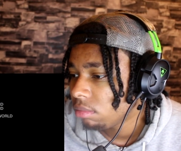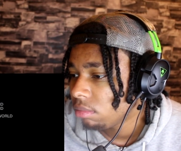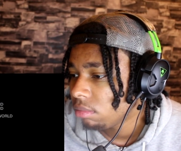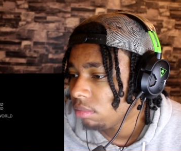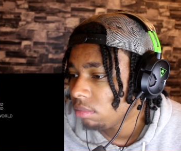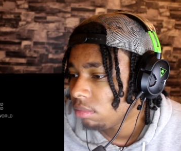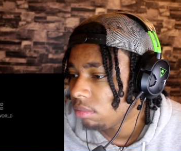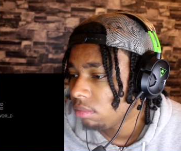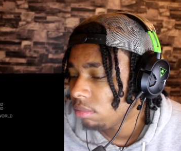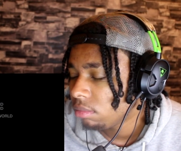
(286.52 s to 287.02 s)

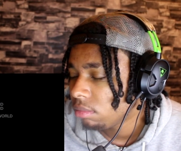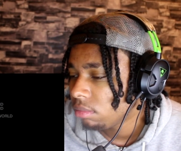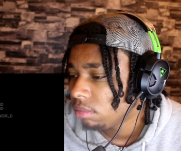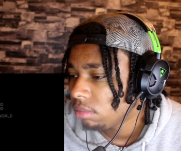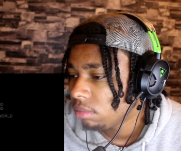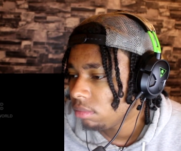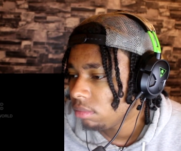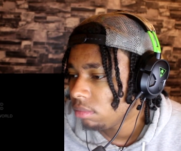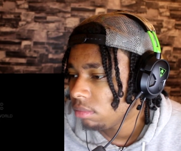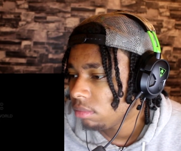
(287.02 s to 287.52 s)

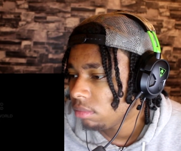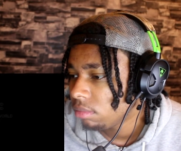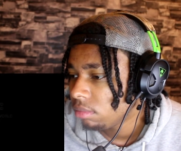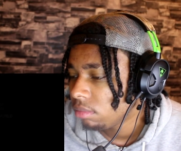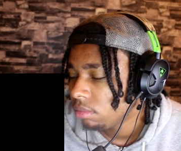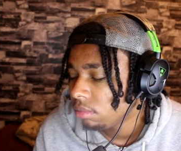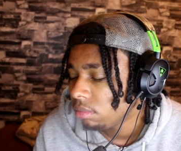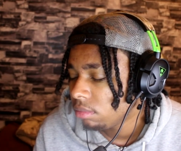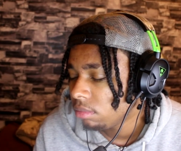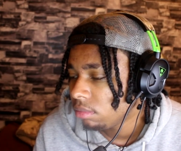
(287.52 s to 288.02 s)

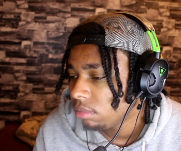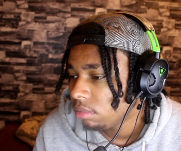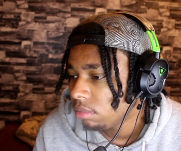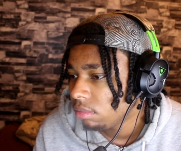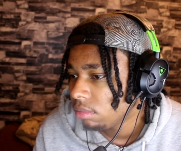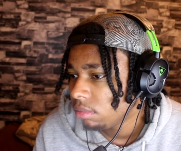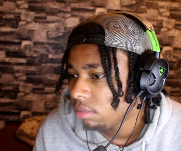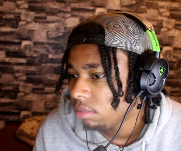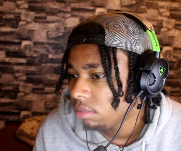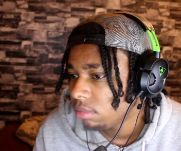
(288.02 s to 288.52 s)

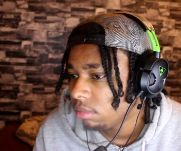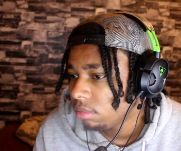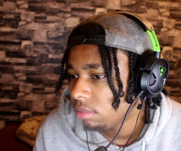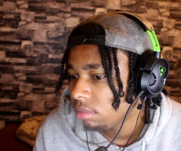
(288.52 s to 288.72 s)
[no speech]